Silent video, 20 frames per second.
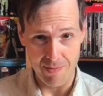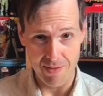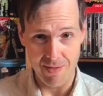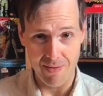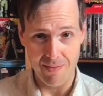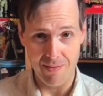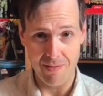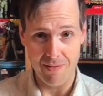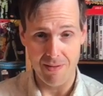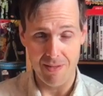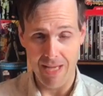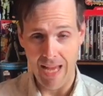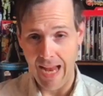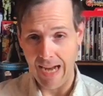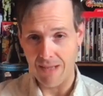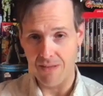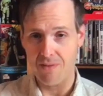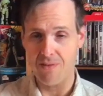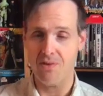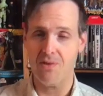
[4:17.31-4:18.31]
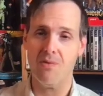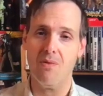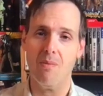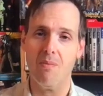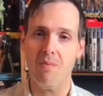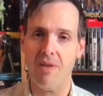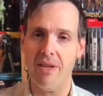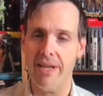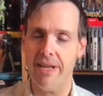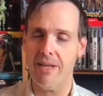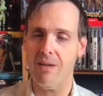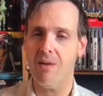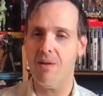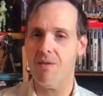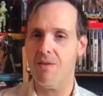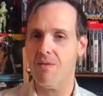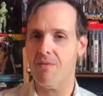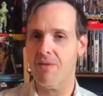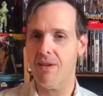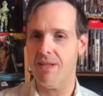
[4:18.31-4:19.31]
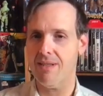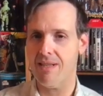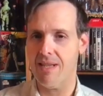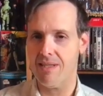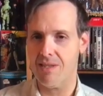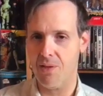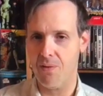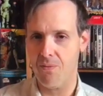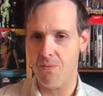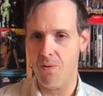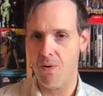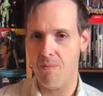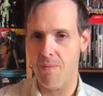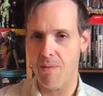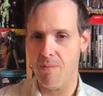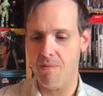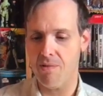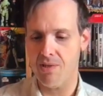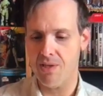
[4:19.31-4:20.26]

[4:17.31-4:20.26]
the actors who are playing all the Fantastic Four members,